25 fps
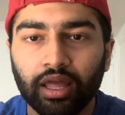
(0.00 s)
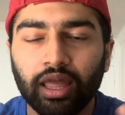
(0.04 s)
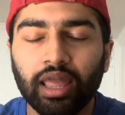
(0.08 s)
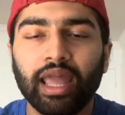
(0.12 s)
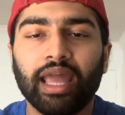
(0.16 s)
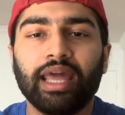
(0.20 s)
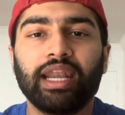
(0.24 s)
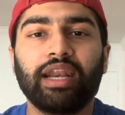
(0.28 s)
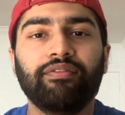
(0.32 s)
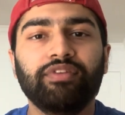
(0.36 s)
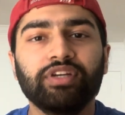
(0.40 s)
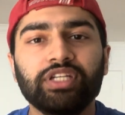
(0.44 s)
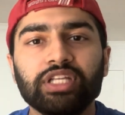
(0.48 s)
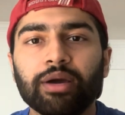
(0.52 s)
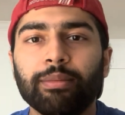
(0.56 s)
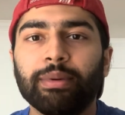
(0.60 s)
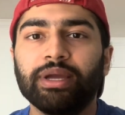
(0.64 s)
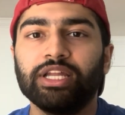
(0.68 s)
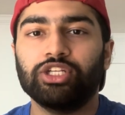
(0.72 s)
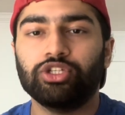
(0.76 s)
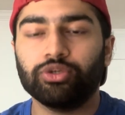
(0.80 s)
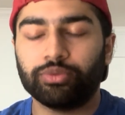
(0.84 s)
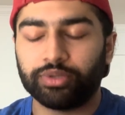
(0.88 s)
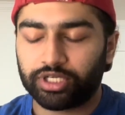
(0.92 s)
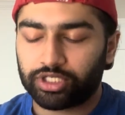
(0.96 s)
And every time I
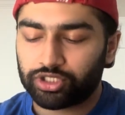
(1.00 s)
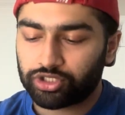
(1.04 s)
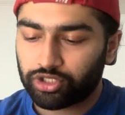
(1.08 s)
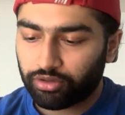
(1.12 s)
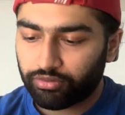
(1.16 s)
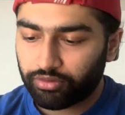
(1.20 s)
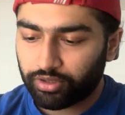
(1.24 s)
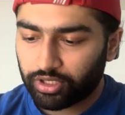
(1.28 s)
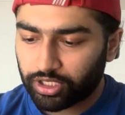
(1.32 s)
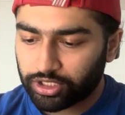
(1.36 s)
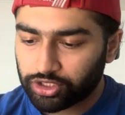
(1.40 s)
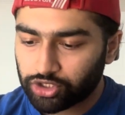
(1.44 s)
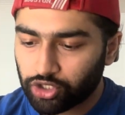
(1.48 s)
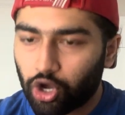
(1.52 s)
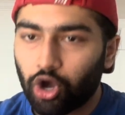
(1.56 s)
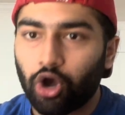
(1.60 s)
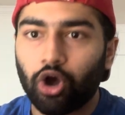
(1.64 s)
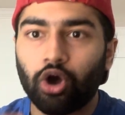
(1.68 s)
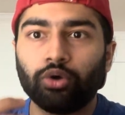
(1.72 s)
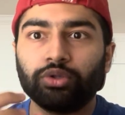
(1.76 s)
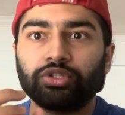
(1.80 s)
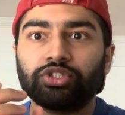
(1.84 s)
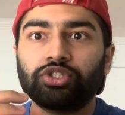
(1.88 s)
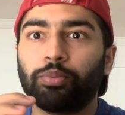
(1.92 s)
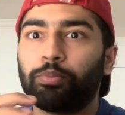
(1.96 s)
do it, I start realizing,
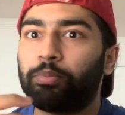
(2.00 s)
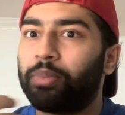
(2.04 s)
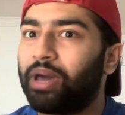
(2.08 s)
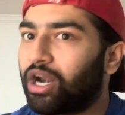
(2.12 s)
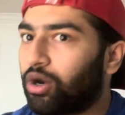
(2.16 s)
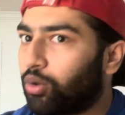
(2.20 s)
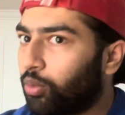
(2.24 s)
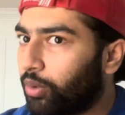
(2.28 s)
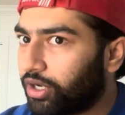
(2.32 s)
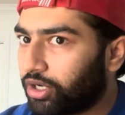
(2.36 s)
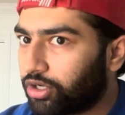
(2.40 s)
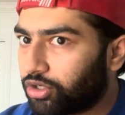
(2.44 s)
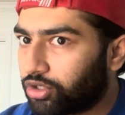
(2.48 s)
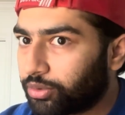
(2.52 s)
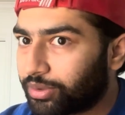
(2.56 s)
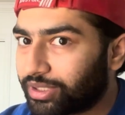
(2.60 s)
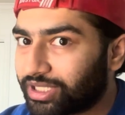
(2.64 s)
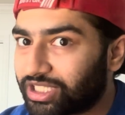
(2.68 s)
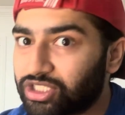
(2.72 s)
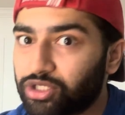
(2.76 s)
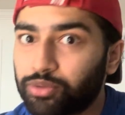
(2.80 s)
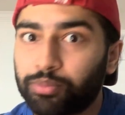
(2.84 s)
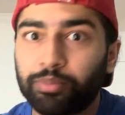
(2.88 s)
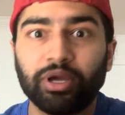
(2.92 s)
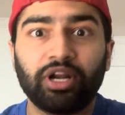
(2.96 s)
there's a better way to do it.
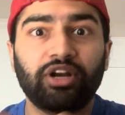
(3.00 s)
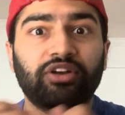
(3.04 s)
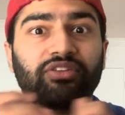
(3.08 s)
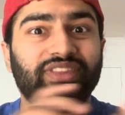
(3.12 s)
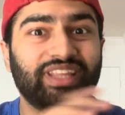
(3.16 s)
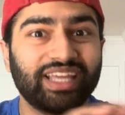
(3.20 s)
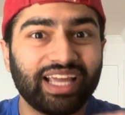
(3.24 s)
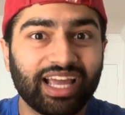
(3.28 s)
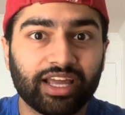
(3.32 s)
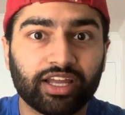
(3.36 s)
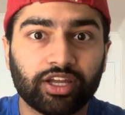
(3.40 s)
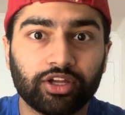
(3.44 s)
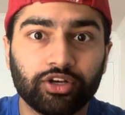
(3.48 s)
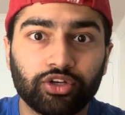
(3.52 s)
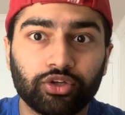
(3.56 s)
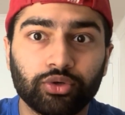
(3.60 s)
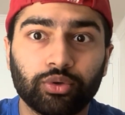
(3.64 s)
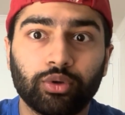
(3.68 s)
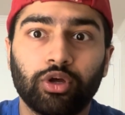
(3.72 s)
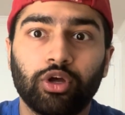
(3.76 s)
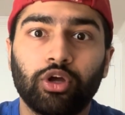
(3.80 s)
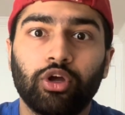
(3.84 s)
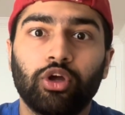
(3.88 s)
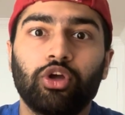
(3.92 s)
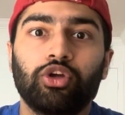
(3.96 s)
There's a better thing I can do
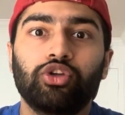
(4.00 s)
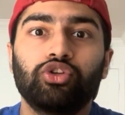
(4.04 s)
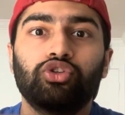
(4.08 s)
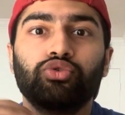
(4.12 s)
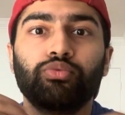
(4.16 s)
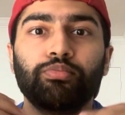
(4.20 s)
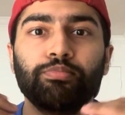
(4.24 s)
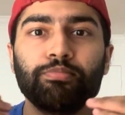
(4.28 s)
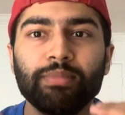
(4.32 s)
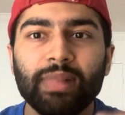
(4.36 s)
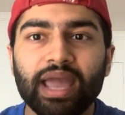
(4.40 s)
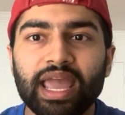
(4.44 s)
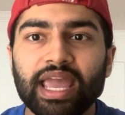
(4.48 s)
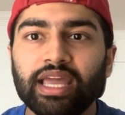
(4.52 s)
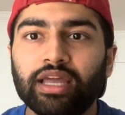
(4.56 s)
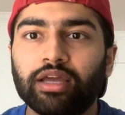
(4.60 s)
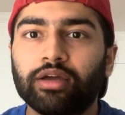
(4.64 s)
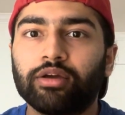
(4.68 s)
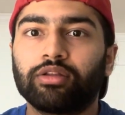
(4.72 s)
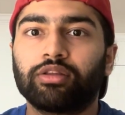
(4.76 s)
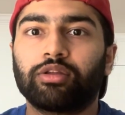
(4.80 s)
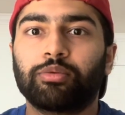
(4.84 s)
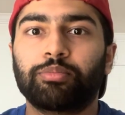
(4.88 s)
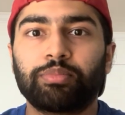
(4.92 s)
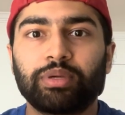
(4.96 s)
to
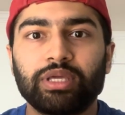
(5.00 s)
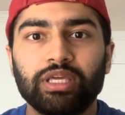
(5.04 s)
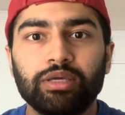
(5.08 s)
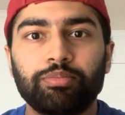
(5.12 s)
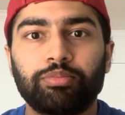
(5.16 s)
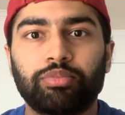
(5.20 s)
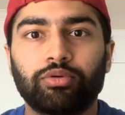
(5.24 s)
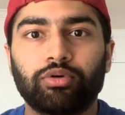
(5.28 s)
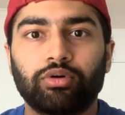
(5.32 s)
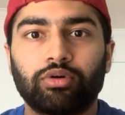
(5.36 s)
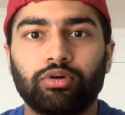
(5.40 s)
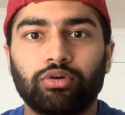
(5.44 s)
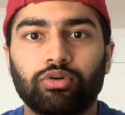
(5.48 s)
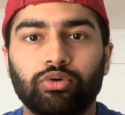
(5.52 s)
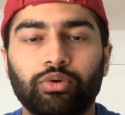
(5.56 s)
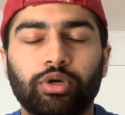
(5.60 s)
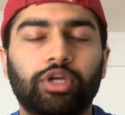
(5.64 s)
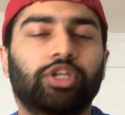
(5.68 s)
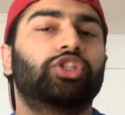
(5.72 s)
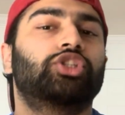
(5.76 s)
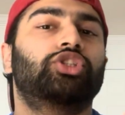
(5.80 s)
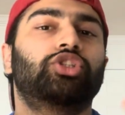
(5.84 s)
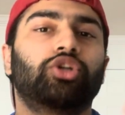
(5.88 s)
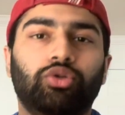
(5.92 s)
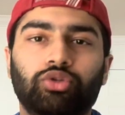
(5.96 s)
make the people who I
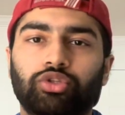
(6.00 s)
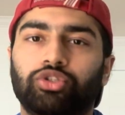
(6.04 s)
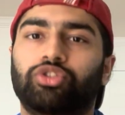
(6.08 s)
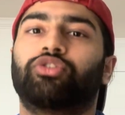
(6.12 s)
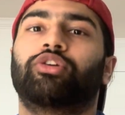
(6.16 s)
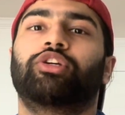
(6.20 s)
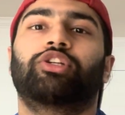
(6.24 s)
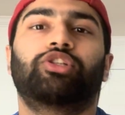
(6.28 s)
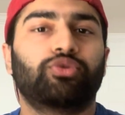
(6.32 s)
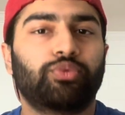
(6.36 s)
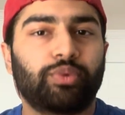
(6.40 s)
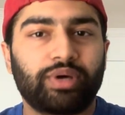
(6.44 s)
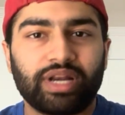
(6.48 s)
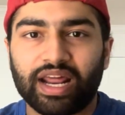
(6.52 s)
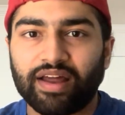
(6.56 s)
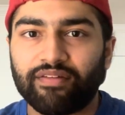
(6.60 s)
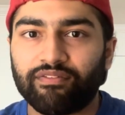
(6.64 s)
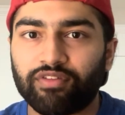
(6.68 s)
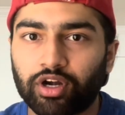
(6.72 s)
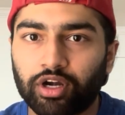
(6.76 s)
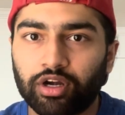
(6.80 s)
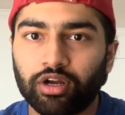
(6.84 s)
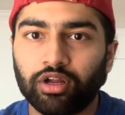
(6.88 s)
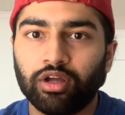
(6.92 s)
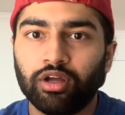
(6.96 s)
show the trick to
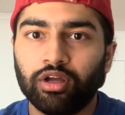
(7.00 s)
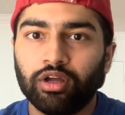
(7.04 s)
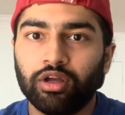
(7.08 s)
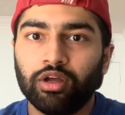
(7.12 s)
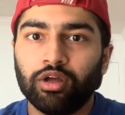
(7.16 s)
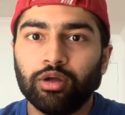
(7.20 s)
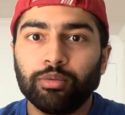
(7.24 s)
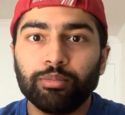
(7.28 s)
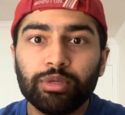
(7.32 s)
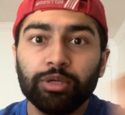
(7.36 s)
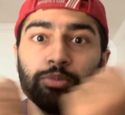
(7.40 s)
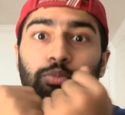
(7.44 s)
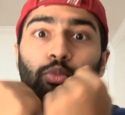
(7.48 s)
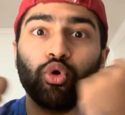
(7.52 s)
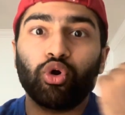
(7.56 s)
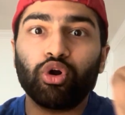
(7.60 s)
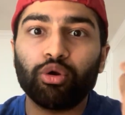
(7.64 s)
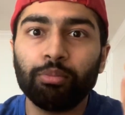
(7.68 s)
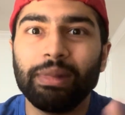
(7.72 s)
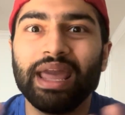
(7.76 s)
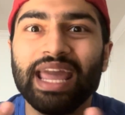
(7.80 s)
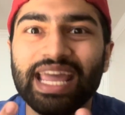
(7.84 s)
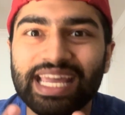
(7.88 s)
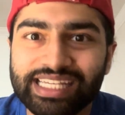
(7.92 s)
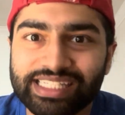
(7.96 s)
whenever be more
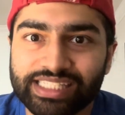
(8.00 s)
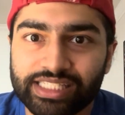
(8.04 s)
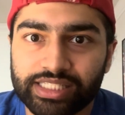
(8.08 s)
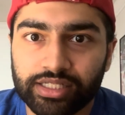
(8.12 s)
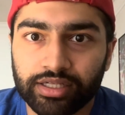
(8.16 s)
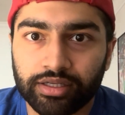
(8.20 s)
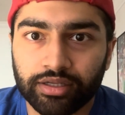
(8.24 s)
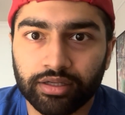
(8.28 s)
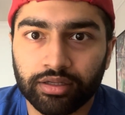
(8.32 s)
amazed.